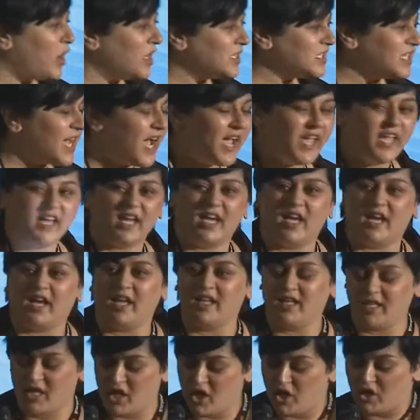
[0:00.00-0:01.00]
what I
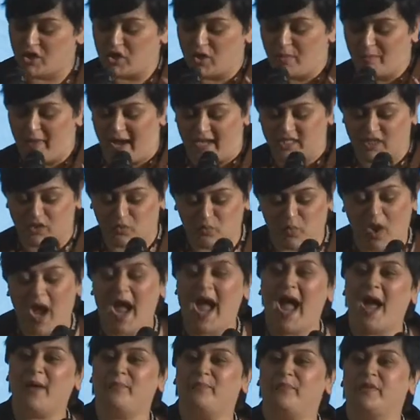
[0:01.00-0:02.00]
earn, no matter
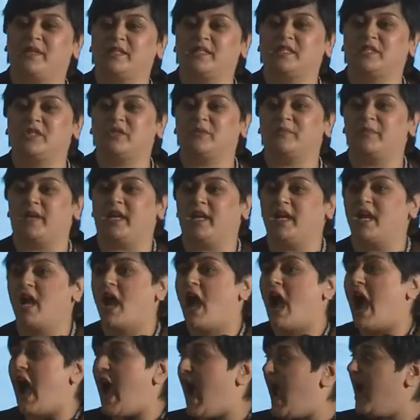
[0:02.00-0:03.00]
what happens to me,
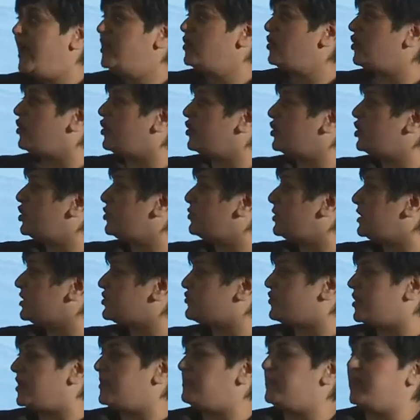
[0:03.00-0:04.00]
I know you will
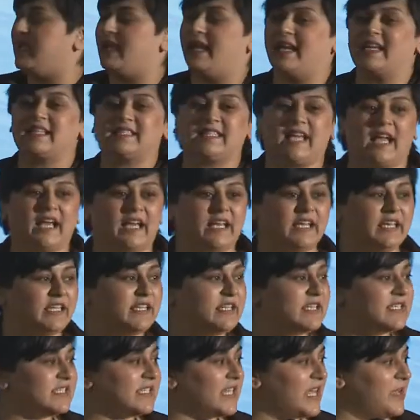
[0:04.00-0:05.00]
treat me exactly
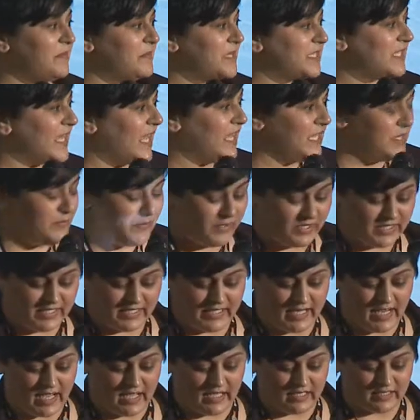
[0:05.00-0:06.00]
the same as
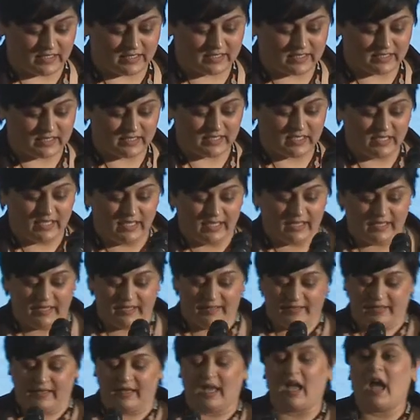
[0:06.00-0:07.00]
anybody else.
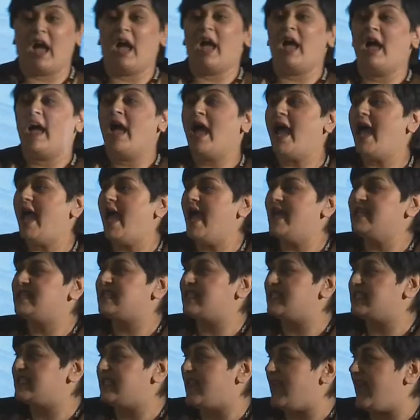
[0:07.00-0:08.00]
Here
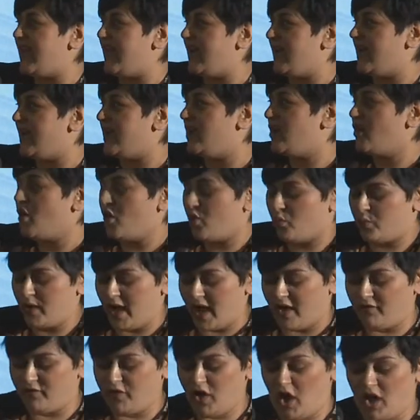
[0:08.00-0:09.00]
today, we
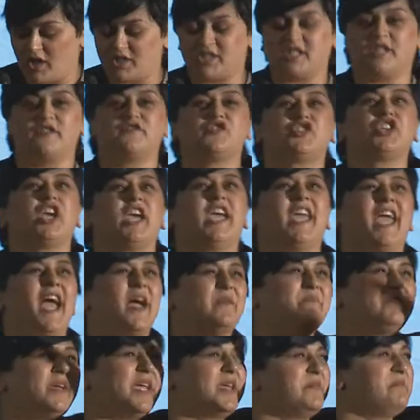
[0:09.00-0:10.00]
have lots of
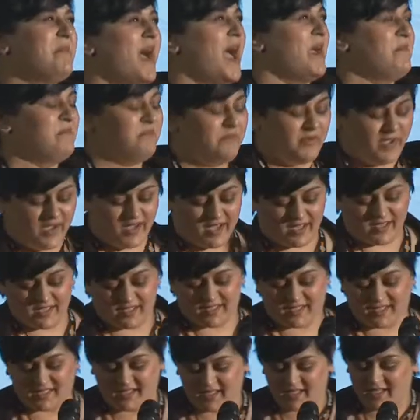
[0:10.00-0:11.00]
GMB
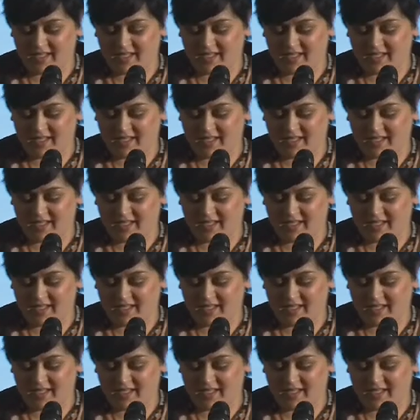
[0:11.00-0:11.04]
members,